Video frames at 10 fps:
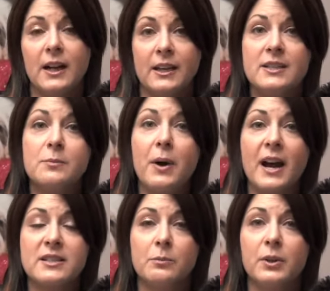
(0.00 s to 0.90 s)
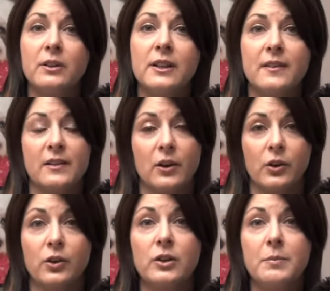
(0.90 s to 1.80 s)
It is a possibility that there
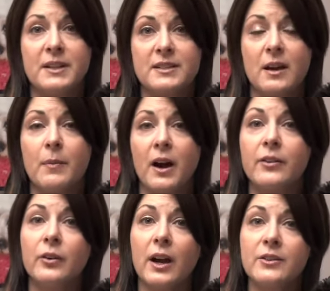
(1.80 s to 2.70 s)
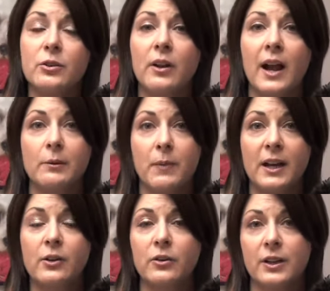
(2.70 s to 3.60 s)
could be some other underlying medical